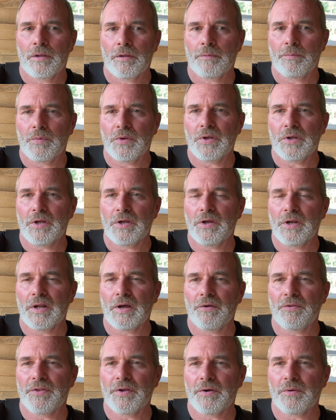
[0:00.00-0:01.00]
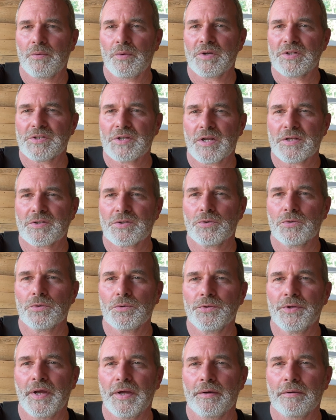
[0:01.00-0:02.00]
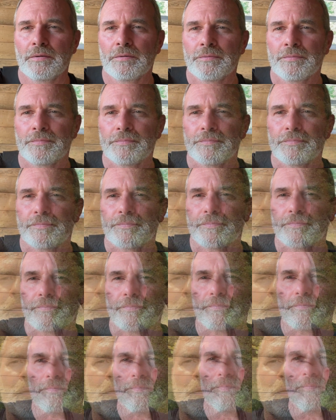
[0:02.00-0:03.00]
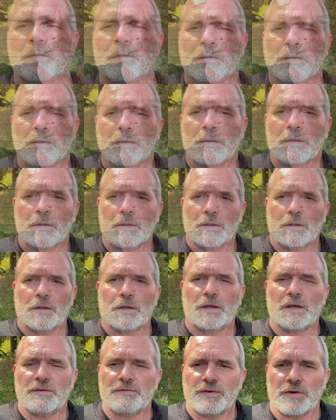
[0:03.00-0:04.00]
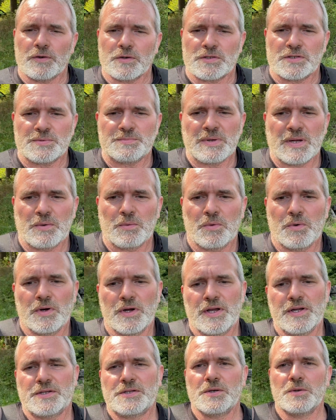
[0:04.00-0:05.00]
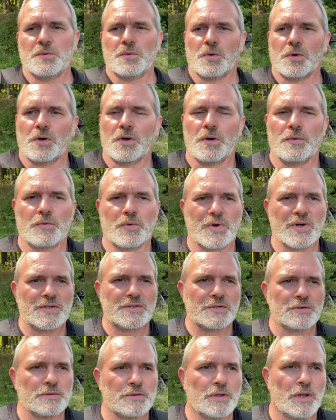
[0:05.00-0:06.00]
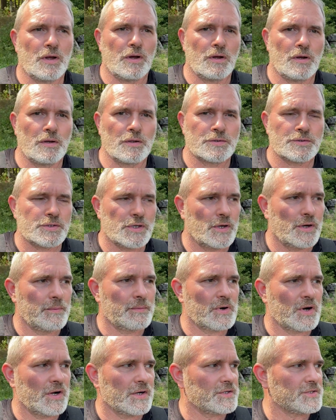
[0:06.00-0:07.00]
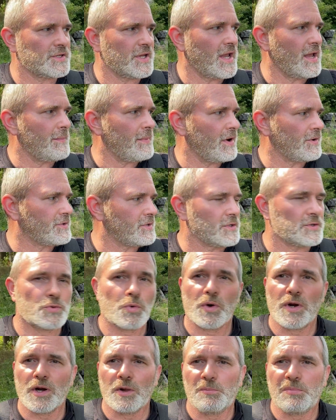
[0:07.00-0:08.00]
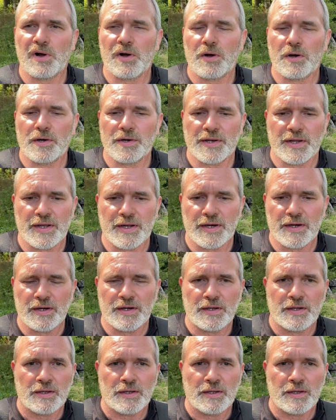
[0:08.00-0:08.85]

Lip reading: me getting out there once it gets cooled down. Hey folks, it's been way too warm, way too long, so I brought Sam out to Dwindle Pond here